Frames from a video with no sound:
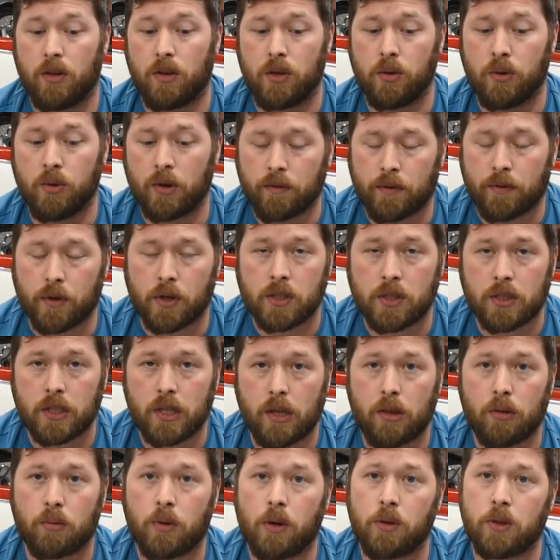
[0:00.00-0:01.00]
universally
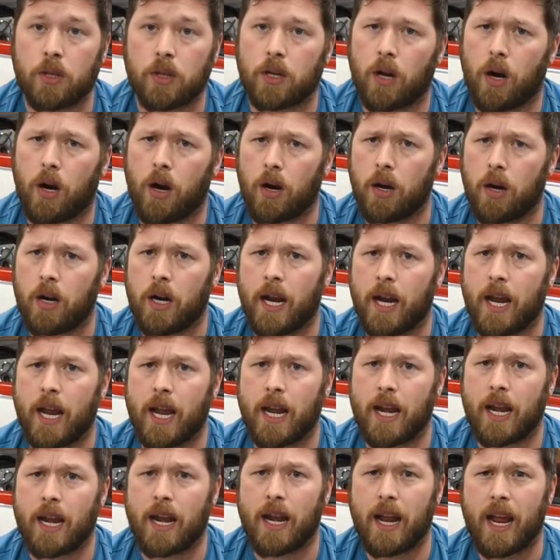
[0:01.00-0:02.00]
throughout the car,
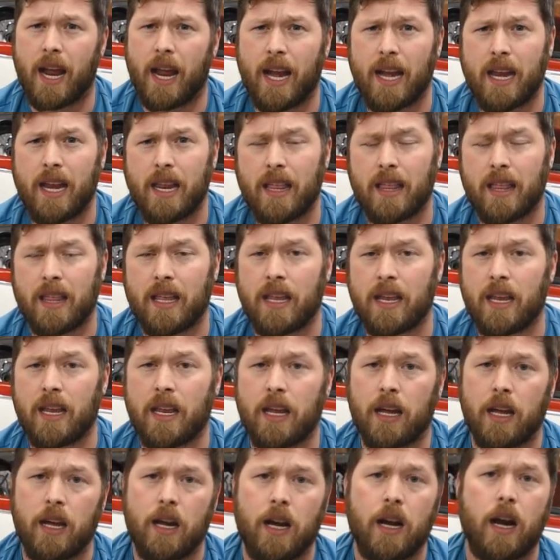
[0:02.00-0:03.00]
and
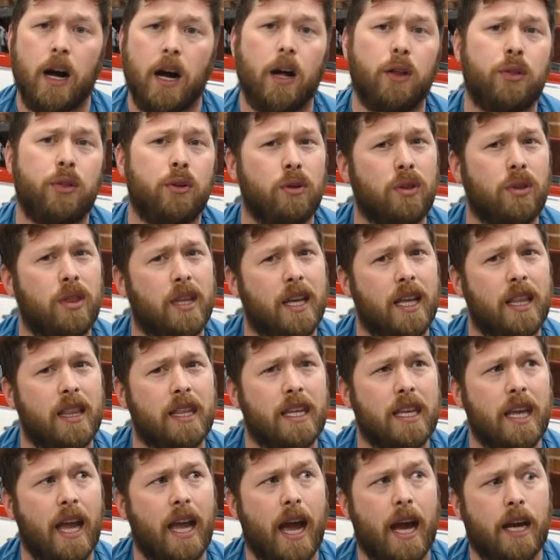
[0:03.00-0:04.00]
anything other than
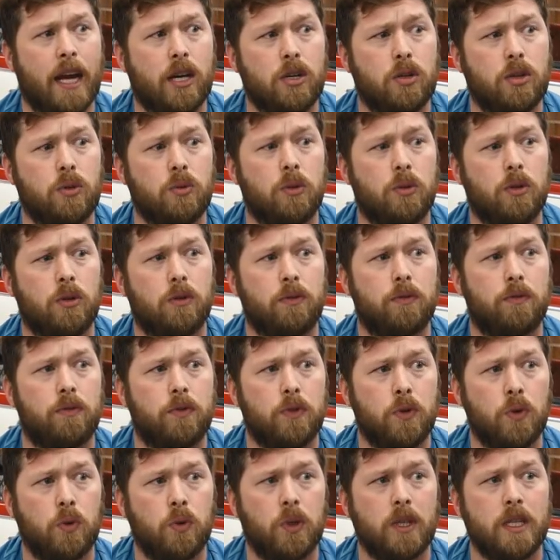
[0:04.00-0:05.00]
the actual
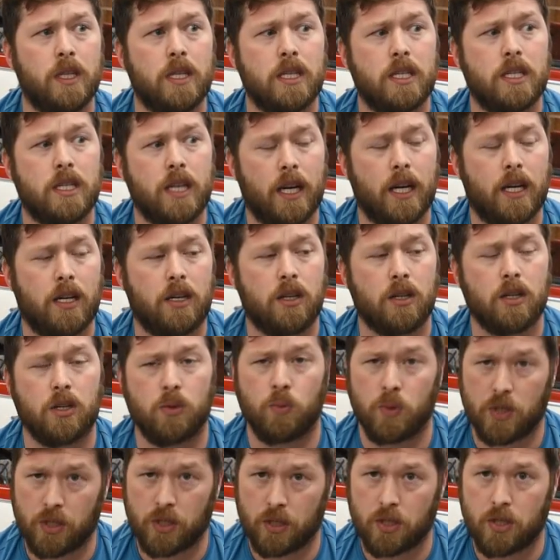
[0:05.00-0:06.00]
fuel injectors,
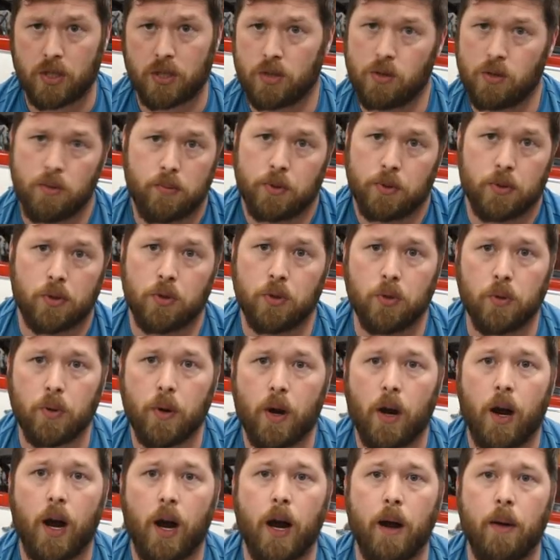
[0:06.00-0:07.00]
which are Subaru
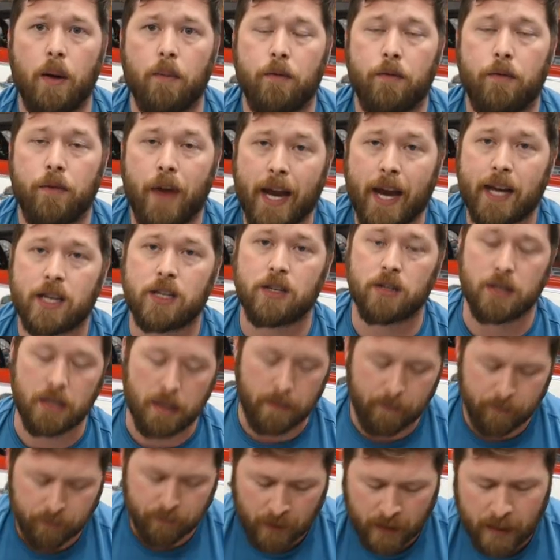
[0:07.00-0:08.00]
factory,
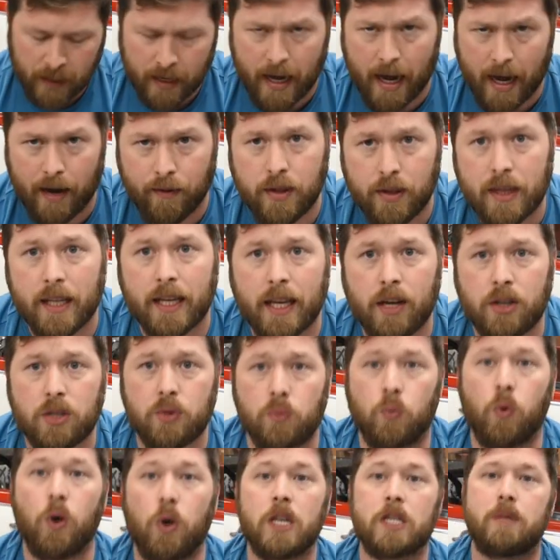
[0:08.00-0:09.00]
everything
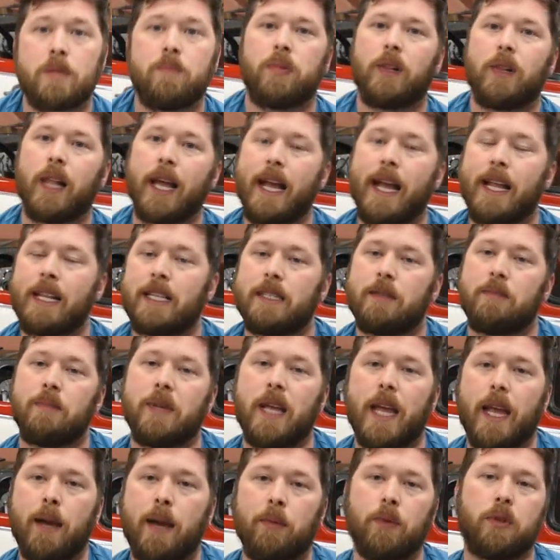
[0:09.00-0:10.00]
else was planned to
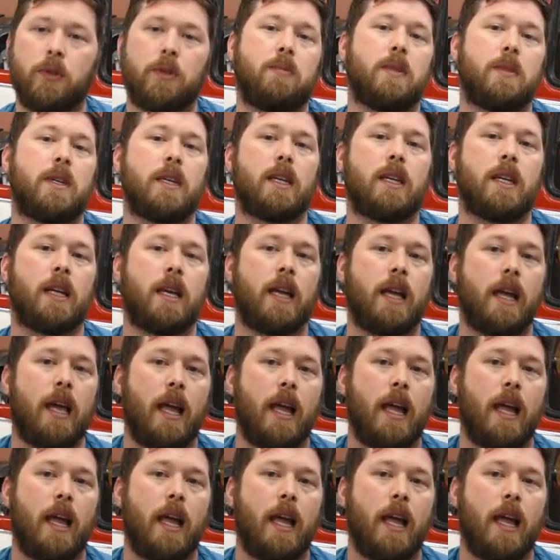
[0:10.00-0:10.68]
be able to be